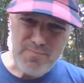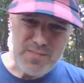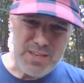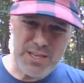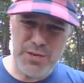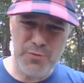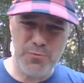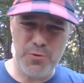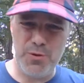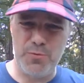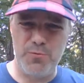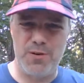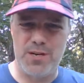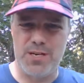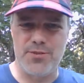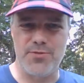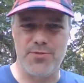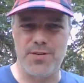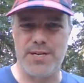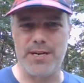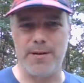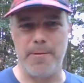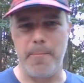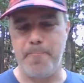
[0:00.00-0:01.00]
you wouldn't want to
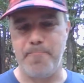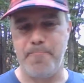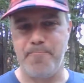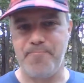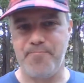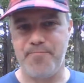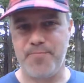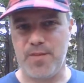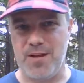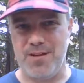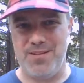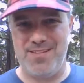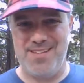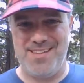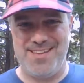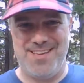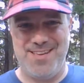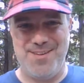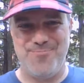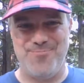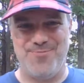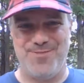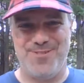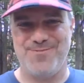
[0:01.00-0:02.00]
drink.
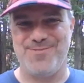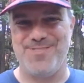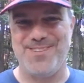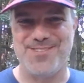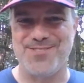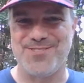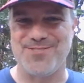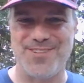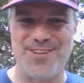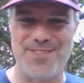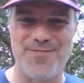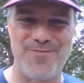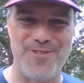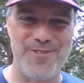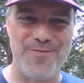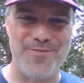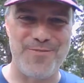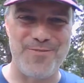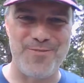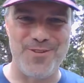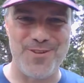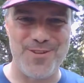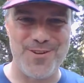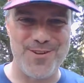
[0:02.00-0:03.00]
You wouldn't want to drink 3 or
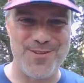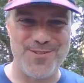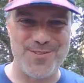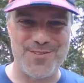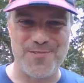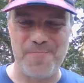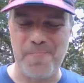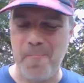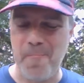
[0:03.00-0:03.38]
4 of those.